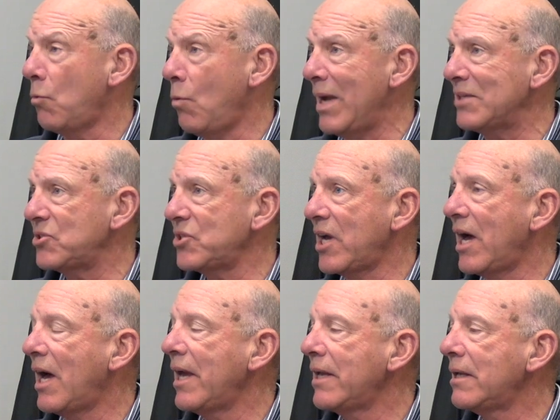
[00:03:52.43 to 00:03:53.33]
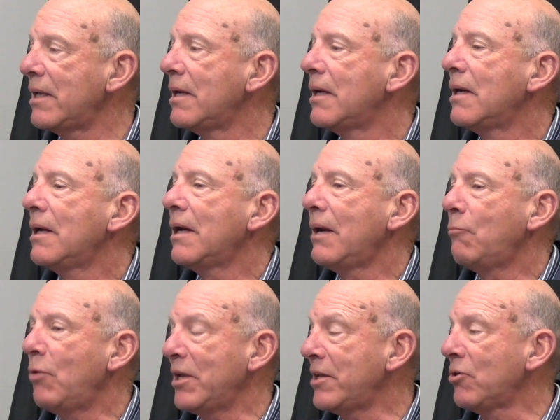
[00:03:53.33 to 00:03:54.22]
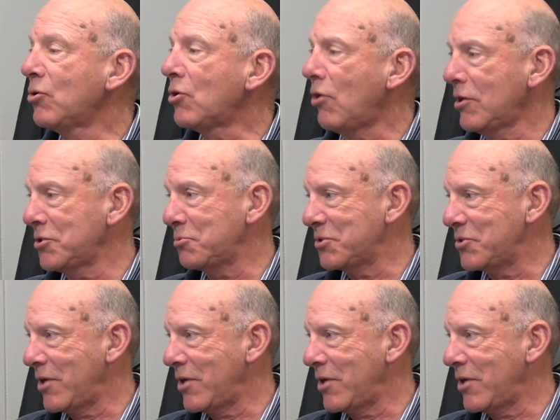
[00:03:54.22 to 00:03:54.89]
west side when Gil Clark's was